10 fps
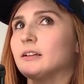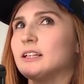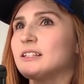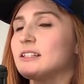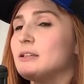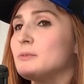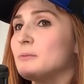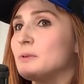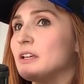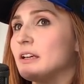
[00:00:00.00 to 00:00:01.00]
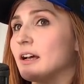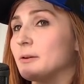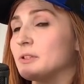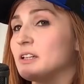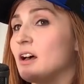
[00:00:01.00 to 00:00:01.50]
It seemed to be,
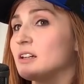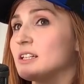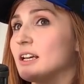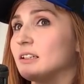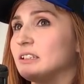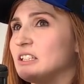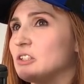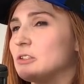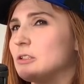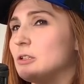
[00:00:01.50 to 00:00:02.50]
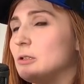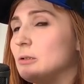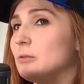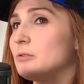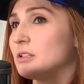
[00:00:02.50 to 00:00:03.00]
I would talk to at least
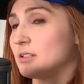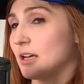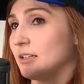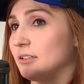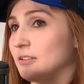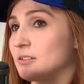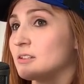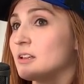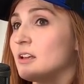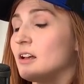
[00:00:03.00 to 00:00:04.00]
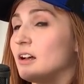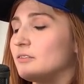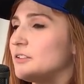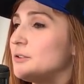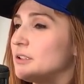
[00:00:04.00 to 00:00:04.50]
two designers, a
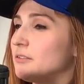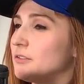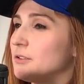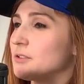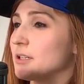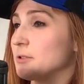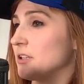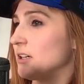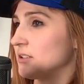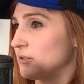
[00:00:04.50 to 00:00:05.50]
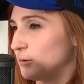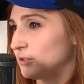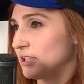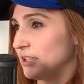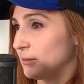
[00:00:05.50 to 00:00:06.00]
few interviews. I would talk to the
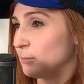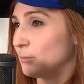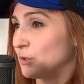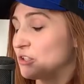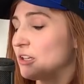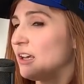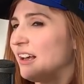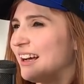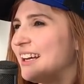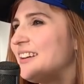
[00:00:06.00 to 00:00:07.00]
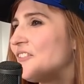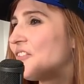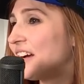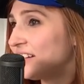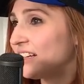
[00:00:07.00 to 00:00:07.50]
whole team, which I didn't
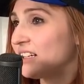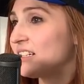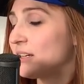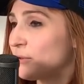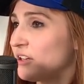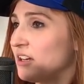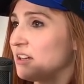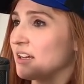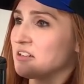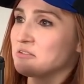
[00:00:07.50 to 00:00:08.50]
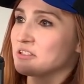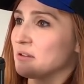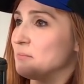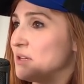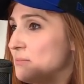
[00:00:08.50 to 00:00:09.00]
find that intimidating. I know
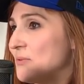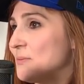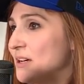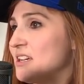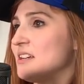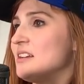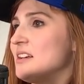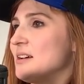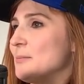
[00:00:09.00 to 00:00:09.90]
some people might.